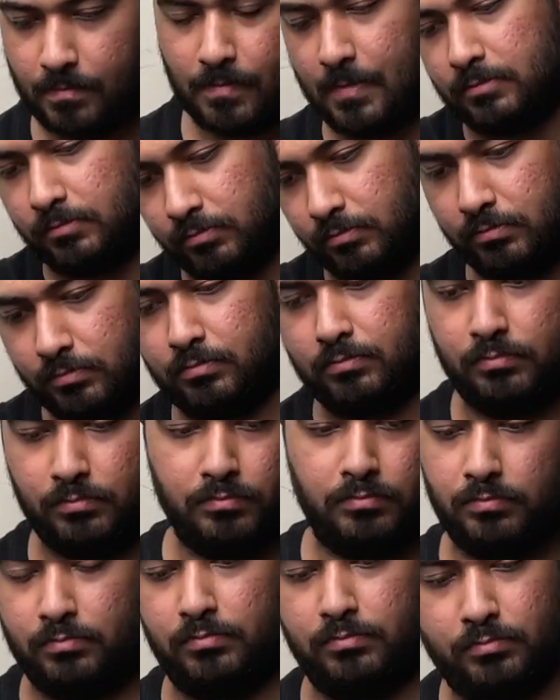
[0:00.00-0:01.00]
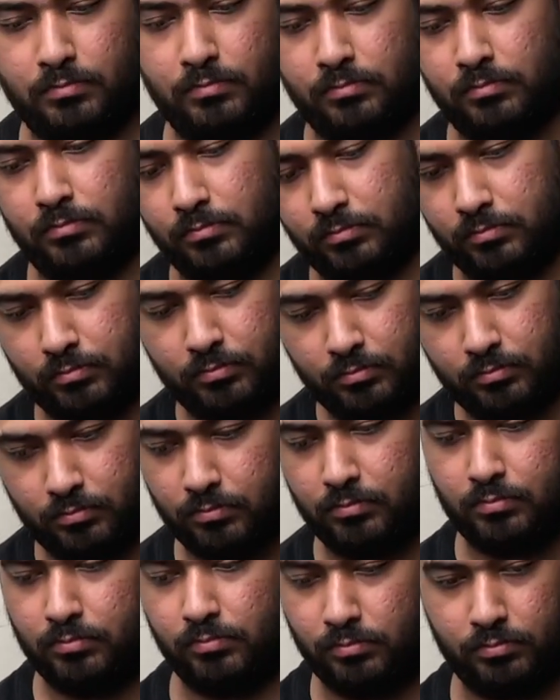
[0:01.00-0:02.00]
So that's what I want to create it,
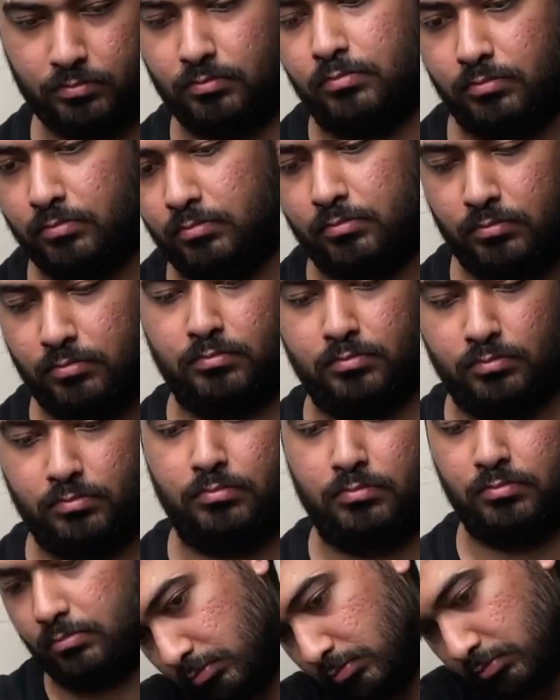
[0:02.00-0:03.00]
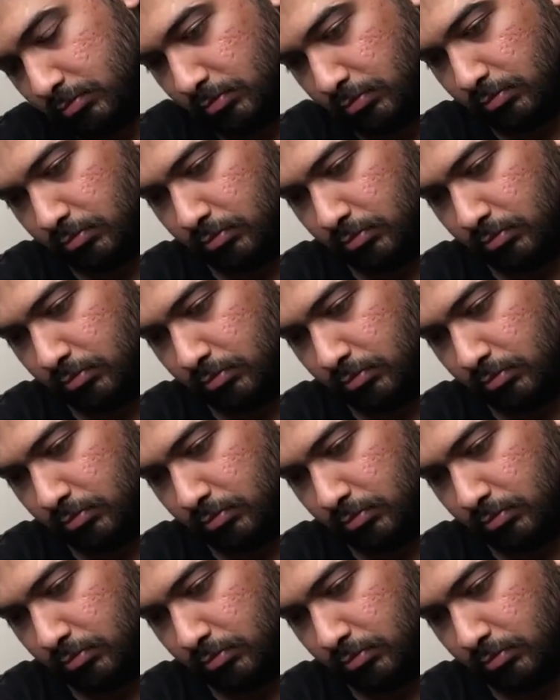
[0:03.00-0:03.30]
and I don't know if there is a